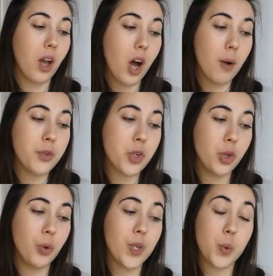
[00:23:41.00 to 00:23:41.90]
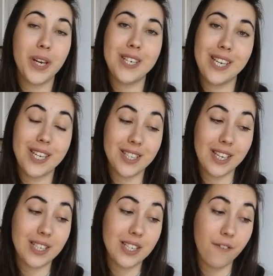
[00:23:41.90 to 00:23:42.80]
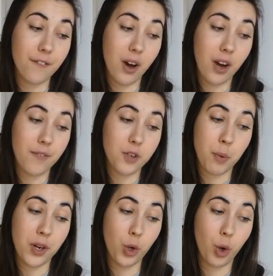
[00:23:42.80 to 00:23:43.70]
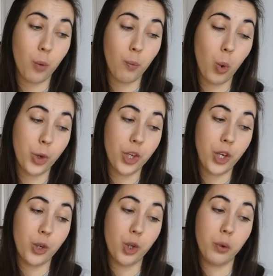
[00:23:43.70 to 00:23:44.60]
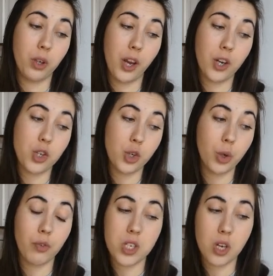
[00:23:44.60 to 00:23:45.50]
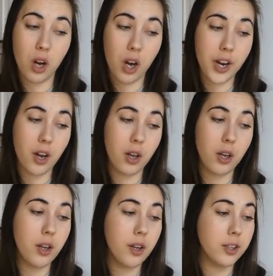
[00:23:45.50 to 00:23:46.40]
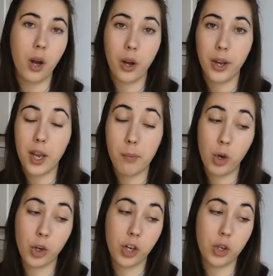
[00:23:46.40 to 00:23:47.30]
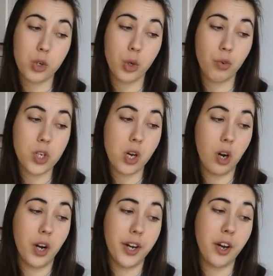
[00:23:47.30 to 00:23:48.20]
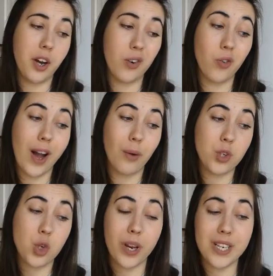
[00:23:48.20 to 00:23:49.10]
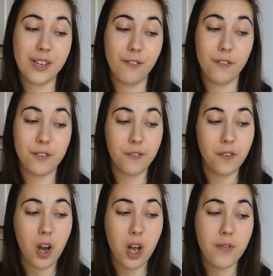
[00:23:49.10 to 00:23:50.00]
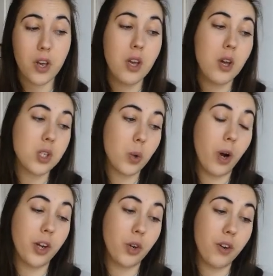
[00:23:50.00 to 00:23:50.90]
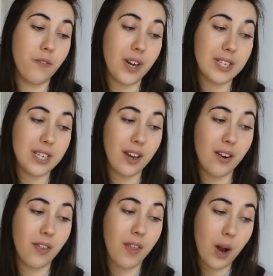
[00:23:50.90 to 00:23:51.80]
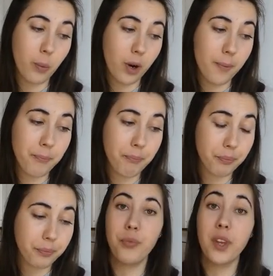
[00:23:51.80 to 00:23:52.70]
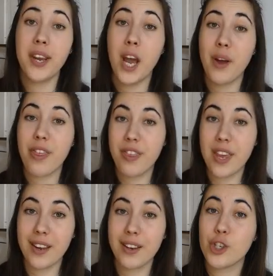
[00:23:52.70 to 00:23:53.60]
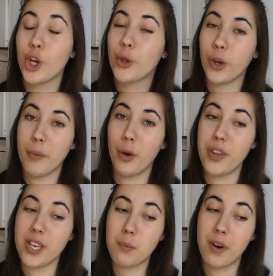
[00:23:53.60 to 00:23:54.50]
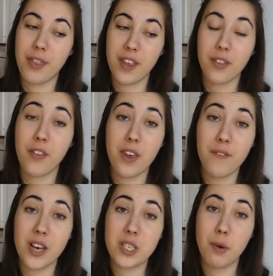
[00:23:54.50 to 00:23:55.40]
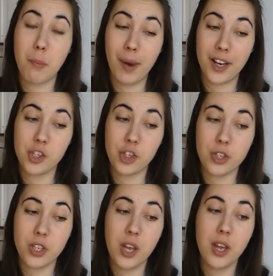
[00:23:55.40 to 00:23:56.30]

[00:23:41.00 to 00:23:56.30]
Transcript: up to 2065, depending on what year you would like to retire. I am looking to retire around 2055, so I could invest in that one. Now I think, don't quote me on this, but I think that the investment managers